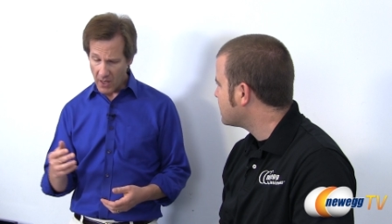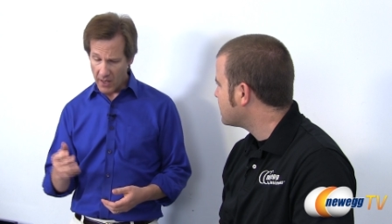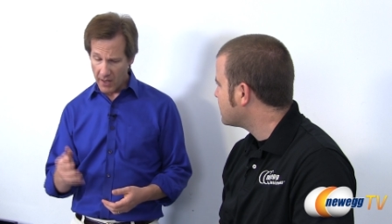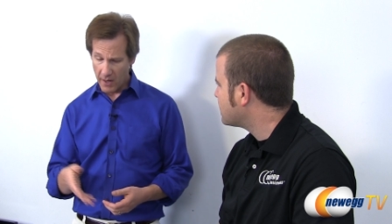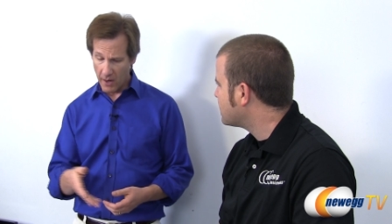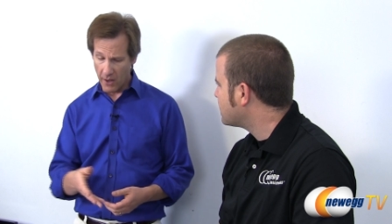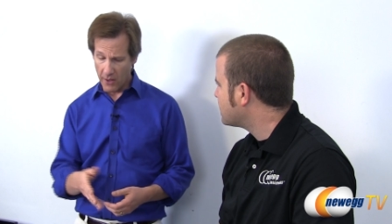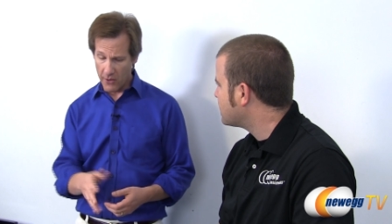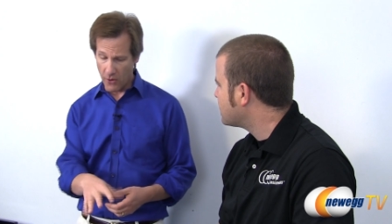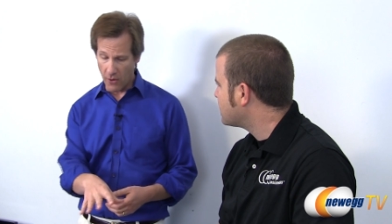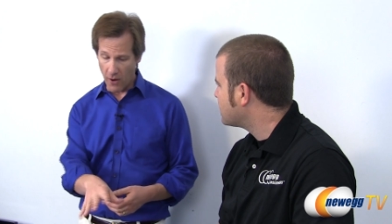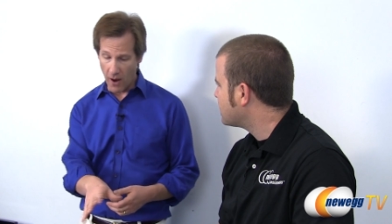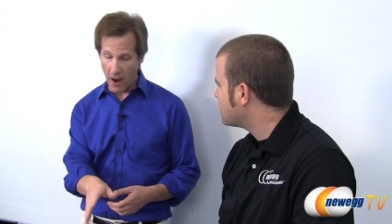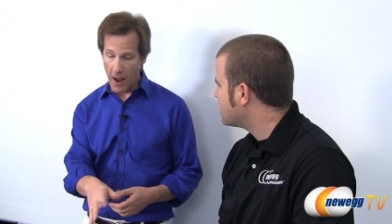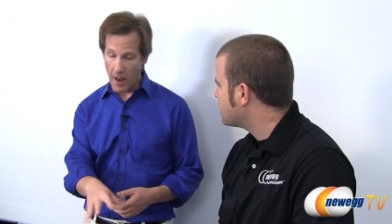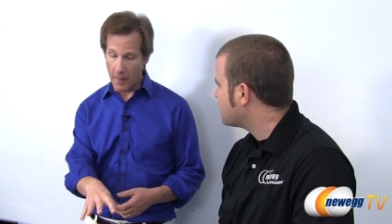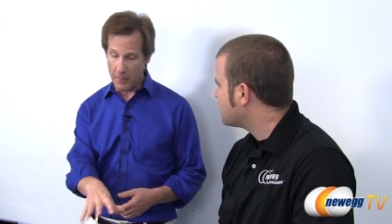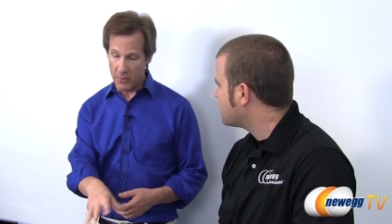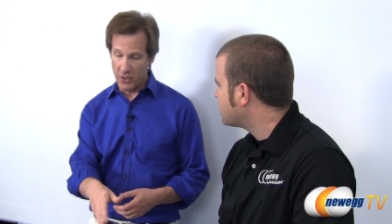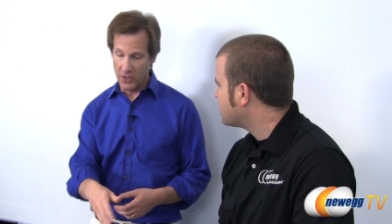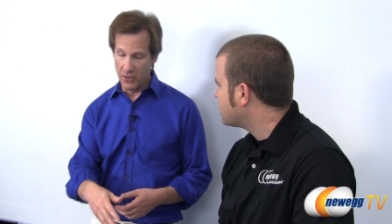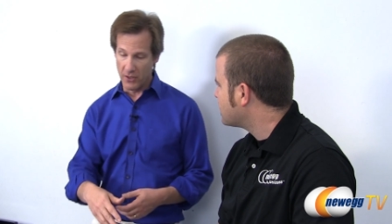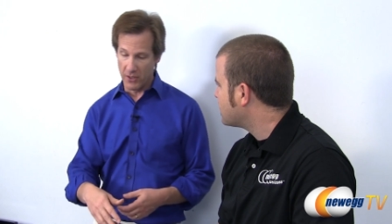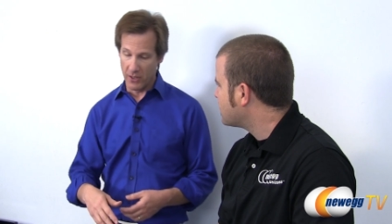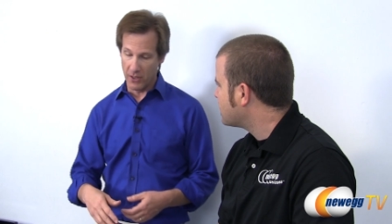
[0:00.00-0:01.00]
and other
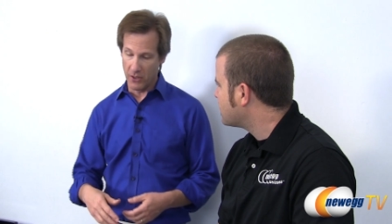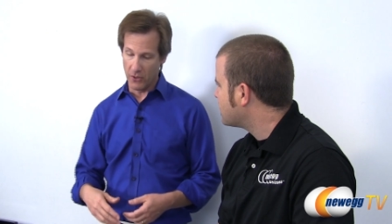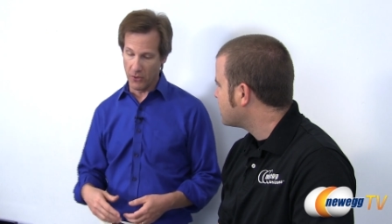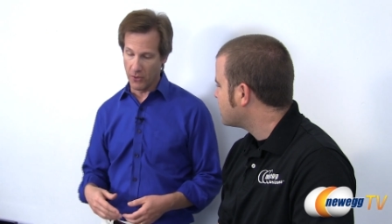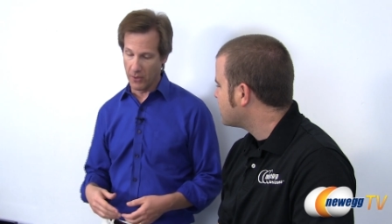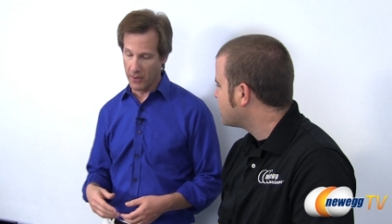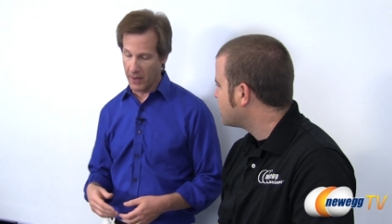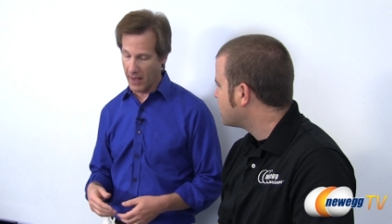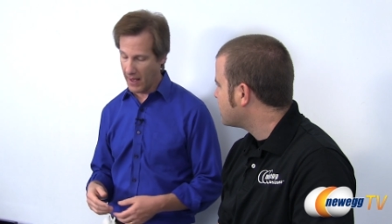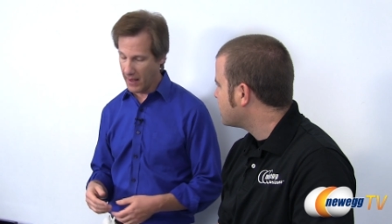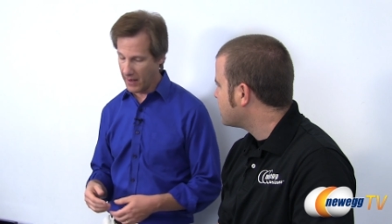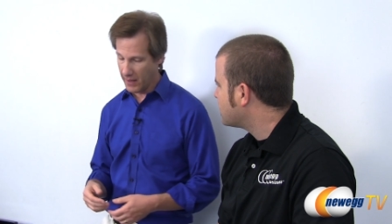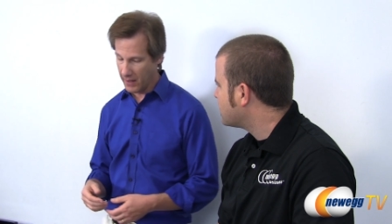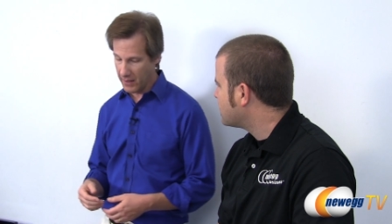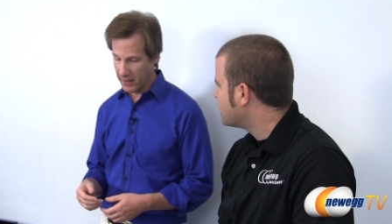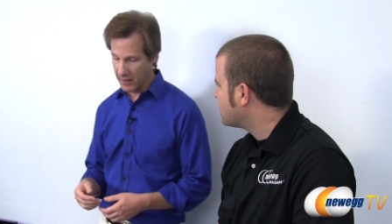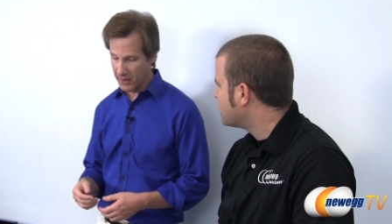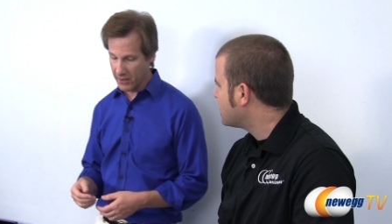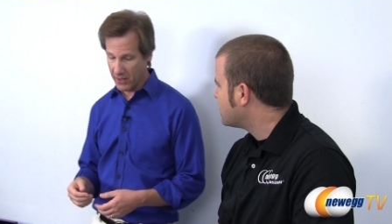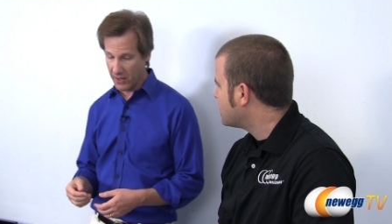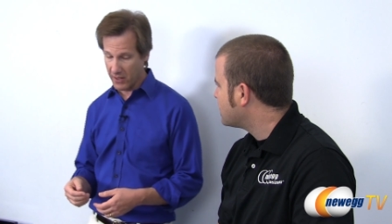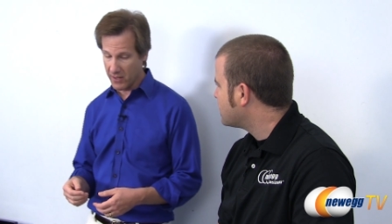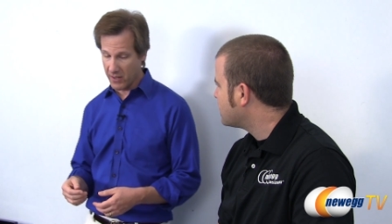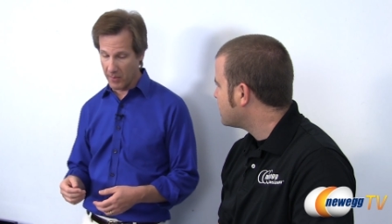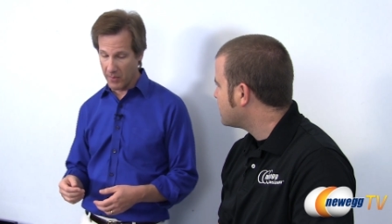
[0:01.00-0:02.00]
options that you can add into
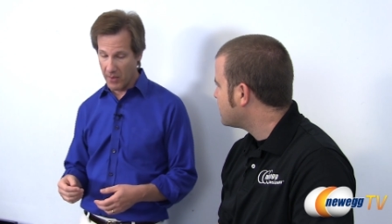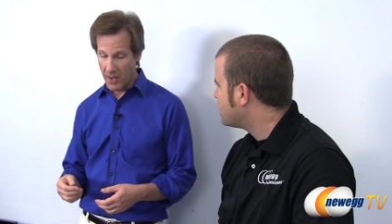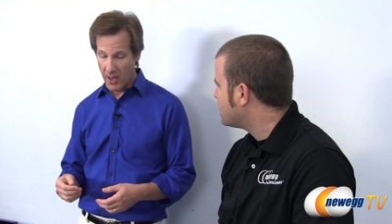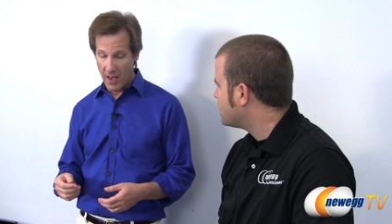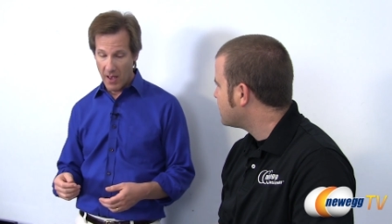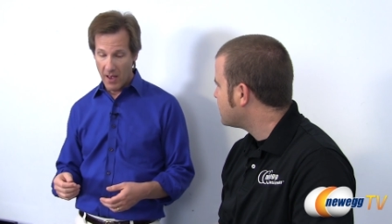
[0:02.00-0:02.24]
the system.